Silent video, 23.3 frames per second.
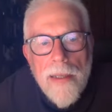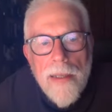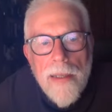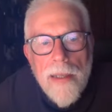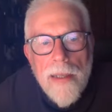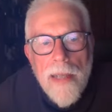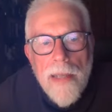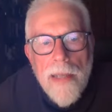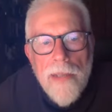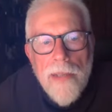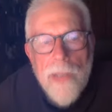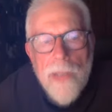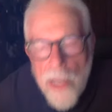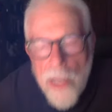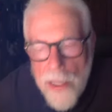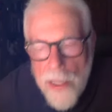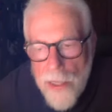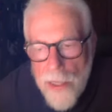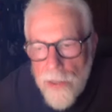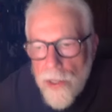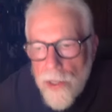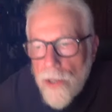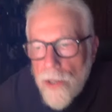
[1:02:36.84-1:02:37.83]
I stayed
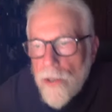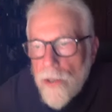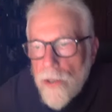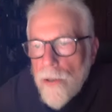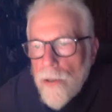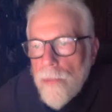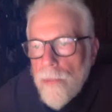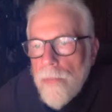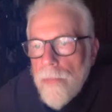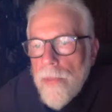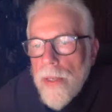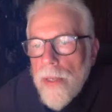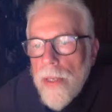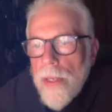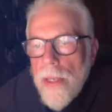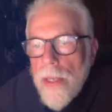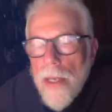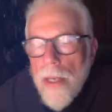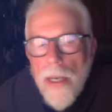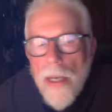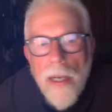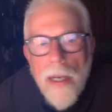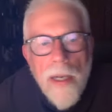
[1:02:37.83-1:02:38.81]
at the home
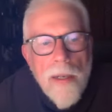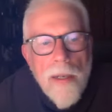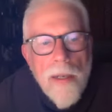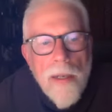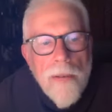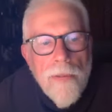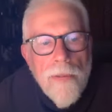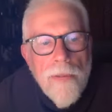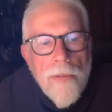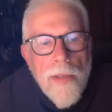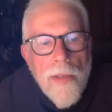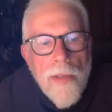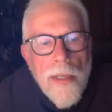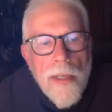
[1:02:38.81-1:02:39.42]
of